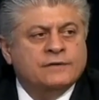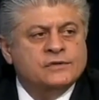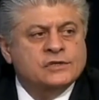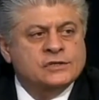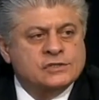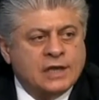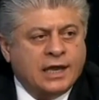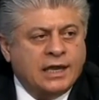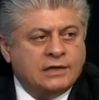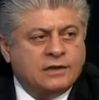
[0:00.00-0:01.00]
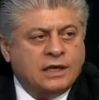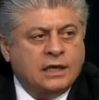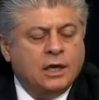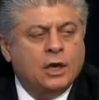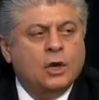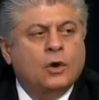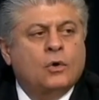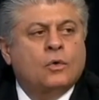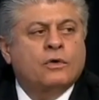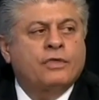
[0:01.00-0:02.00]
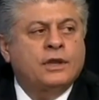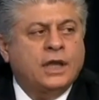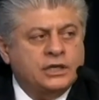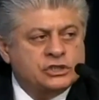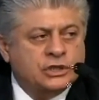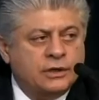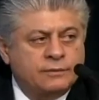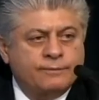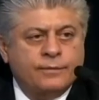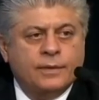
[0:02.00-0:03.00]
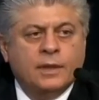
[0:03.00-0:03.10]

of society or the nation,